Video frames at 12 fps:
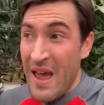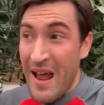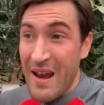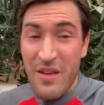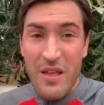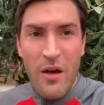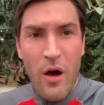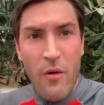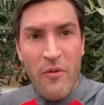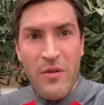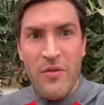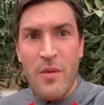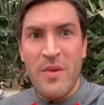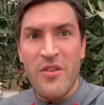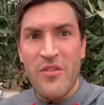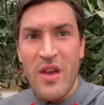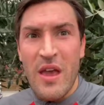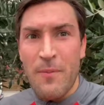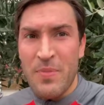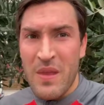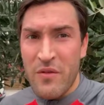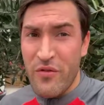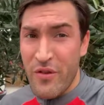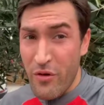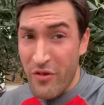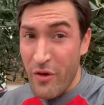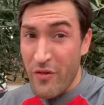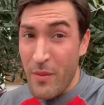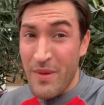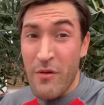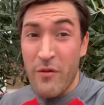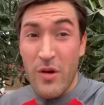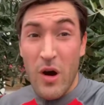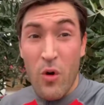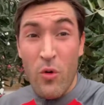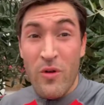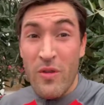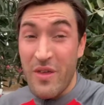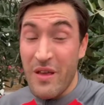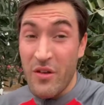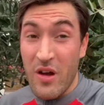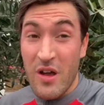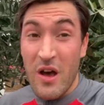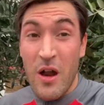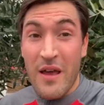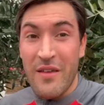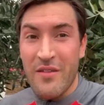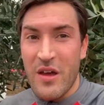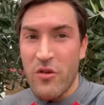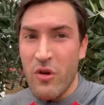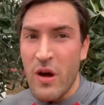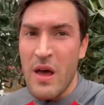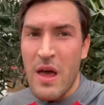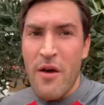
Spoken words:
anything like vitamin C, if you feel yourself coming down with cold, things like garlic, etc.,